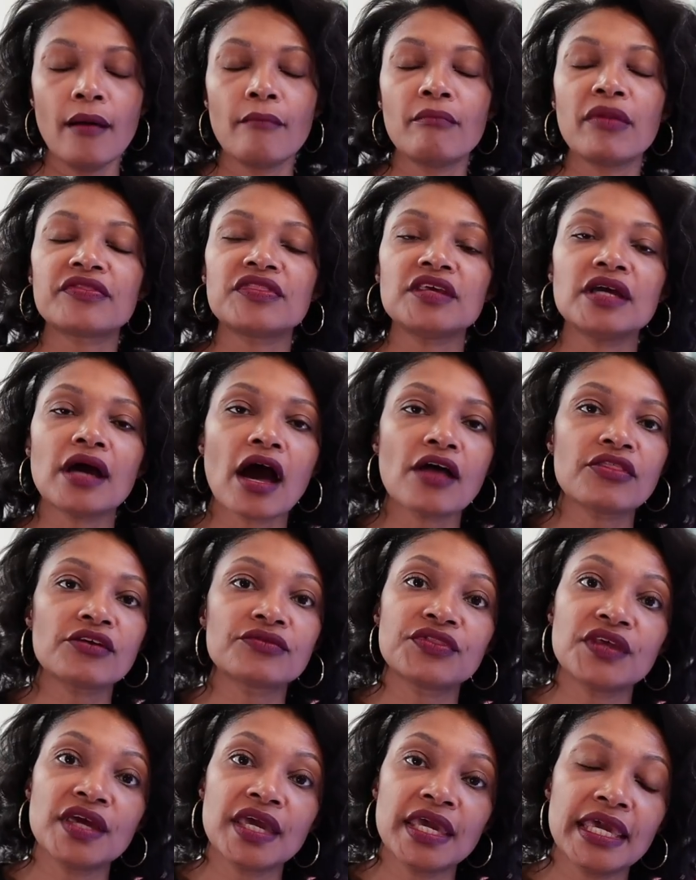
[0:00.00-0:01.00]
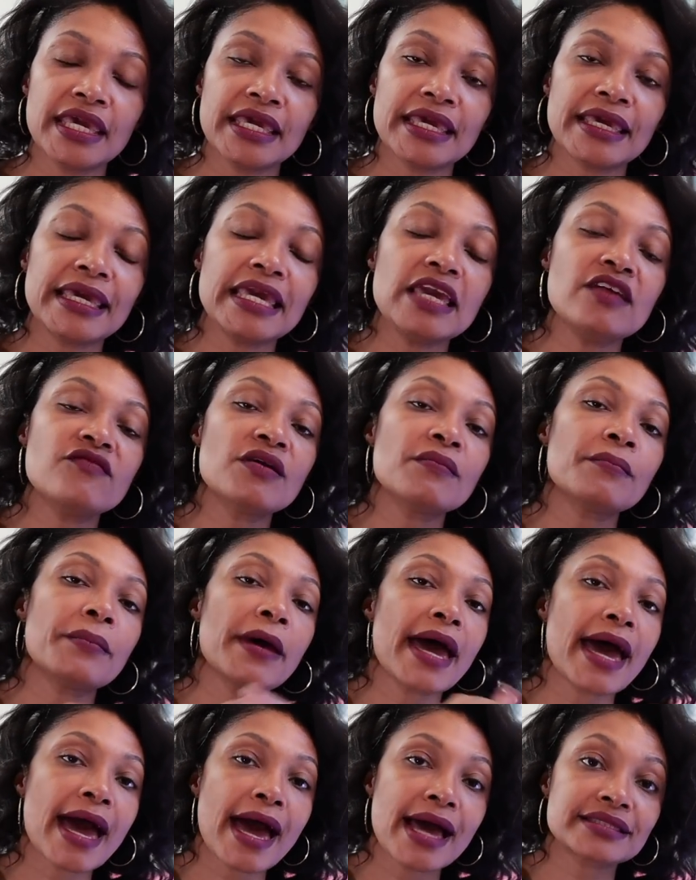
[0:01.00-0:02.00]
But the other thing, even
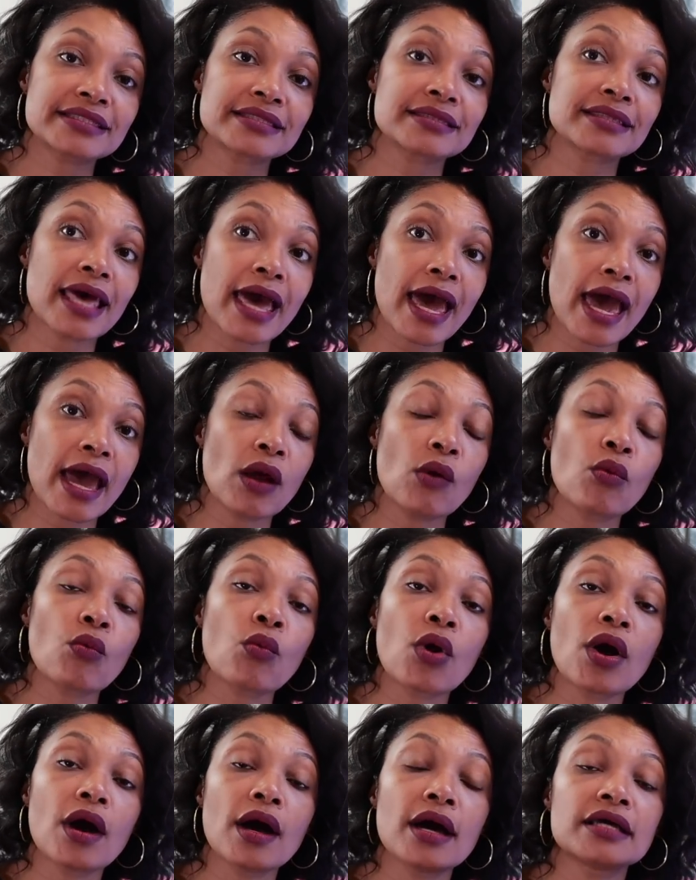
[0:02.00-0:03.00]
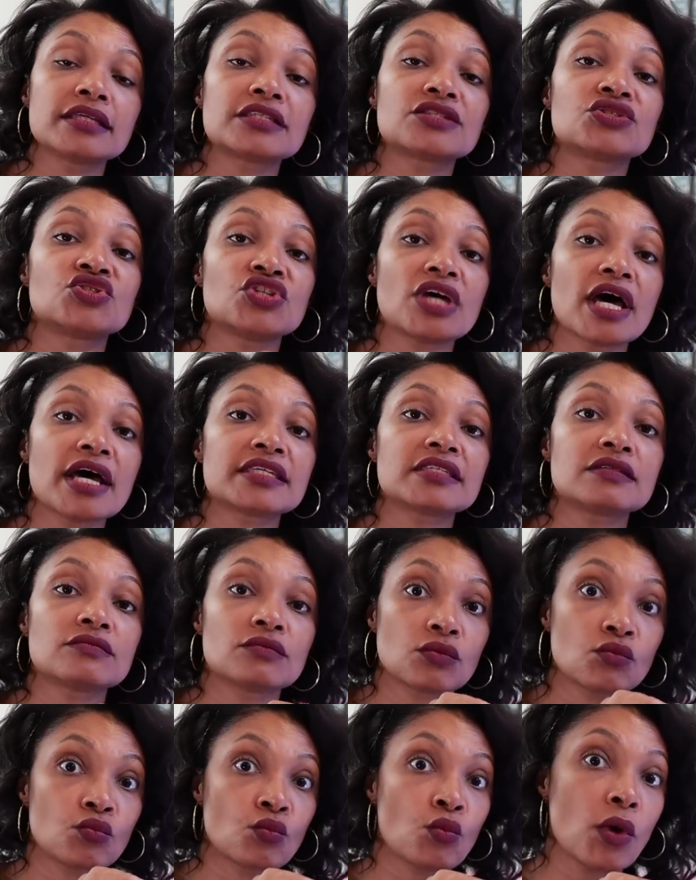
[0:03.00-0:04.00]
past that, was just
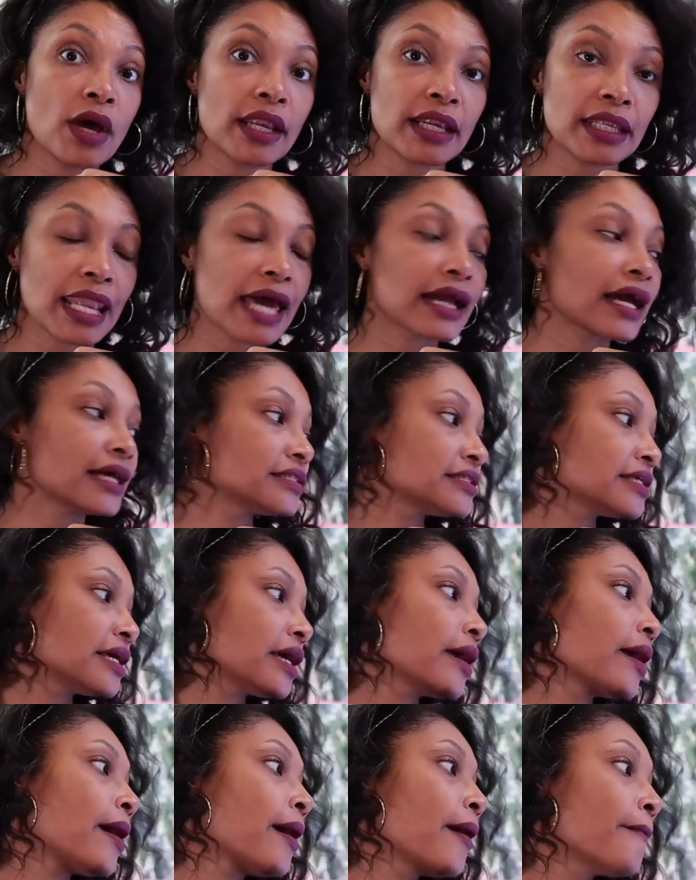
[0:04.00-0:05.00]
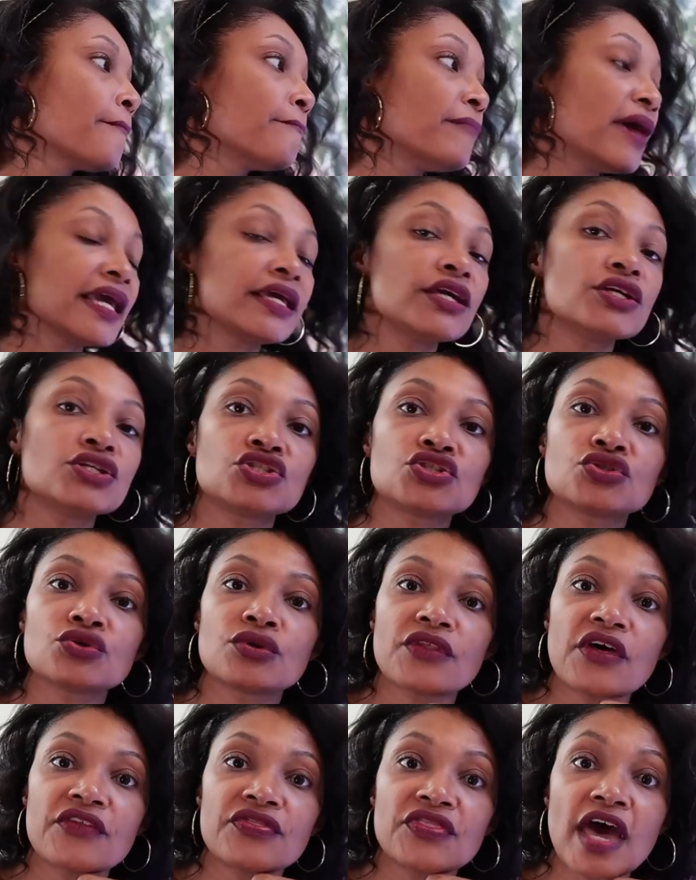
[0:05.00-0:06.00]
one, like I said, making
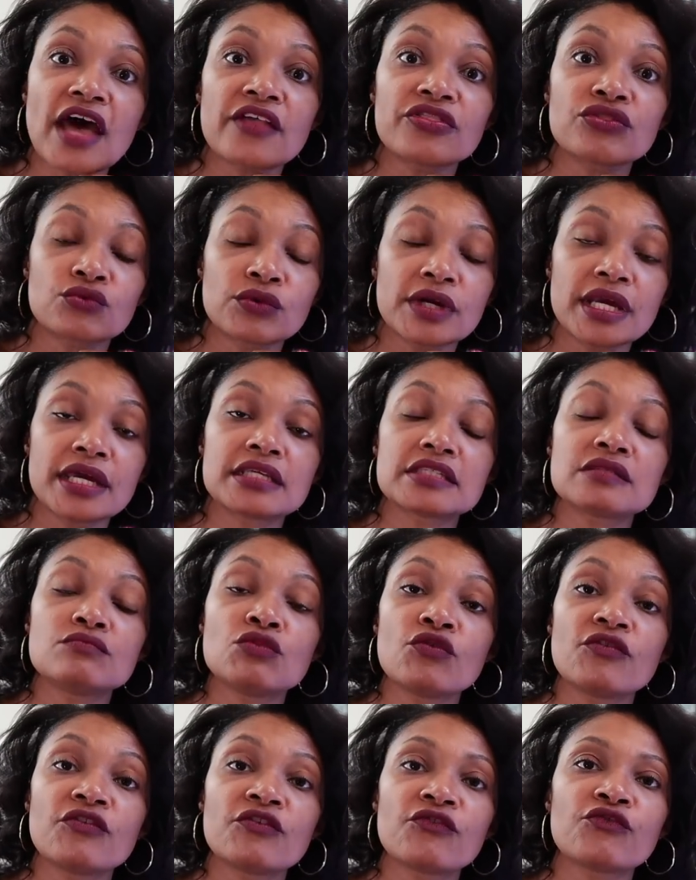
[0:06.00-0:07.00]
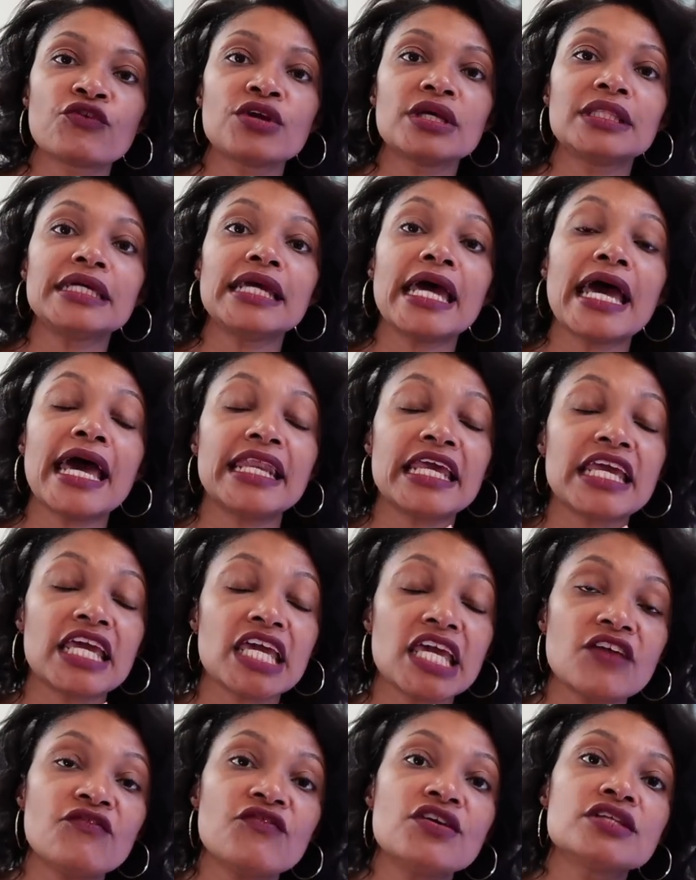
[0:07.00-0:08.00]
sure that that thread is moving freely. And
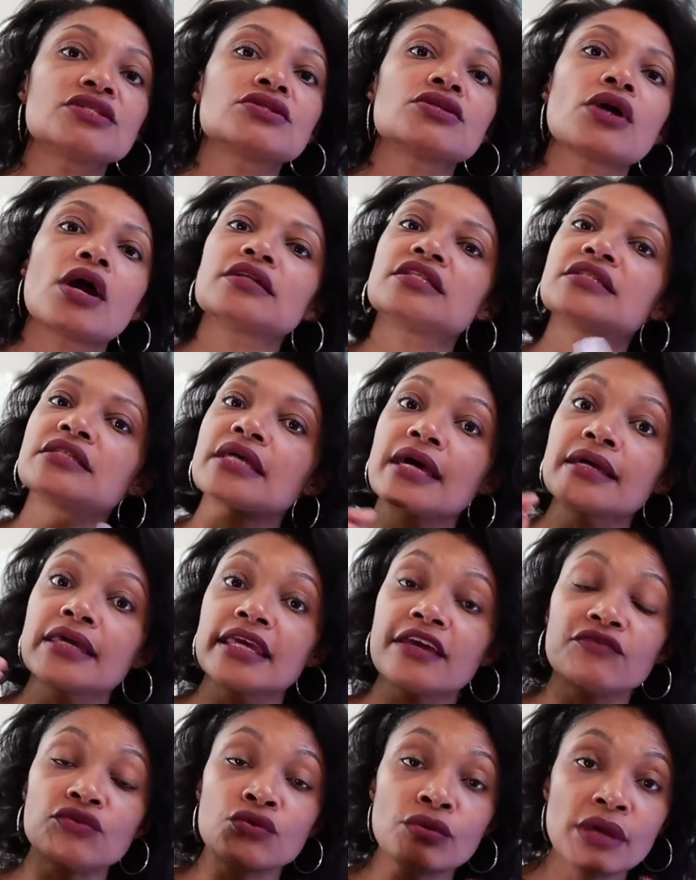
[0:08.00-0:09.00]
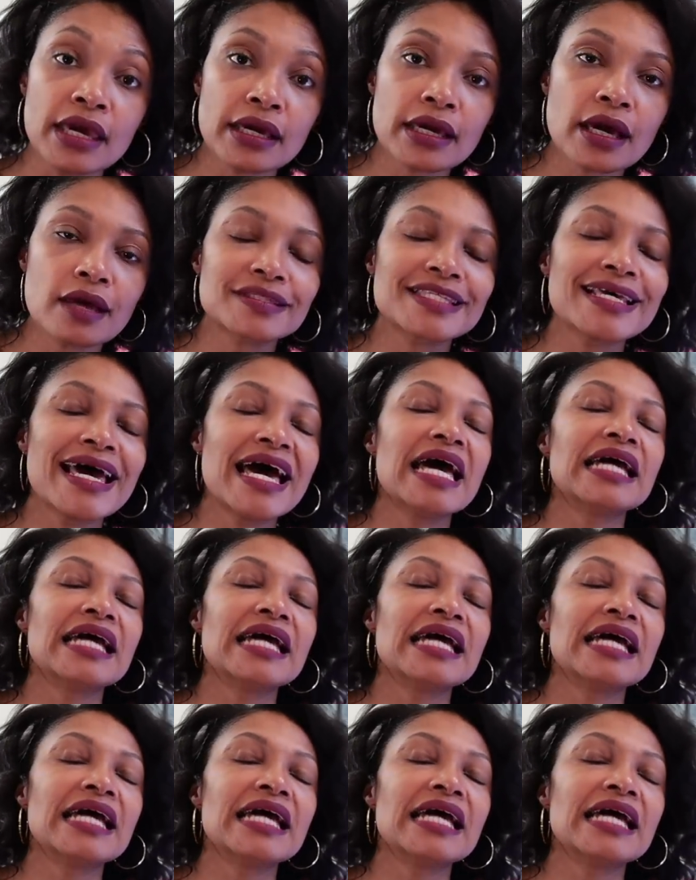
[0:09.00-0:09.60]
if it starts to give you hiccups,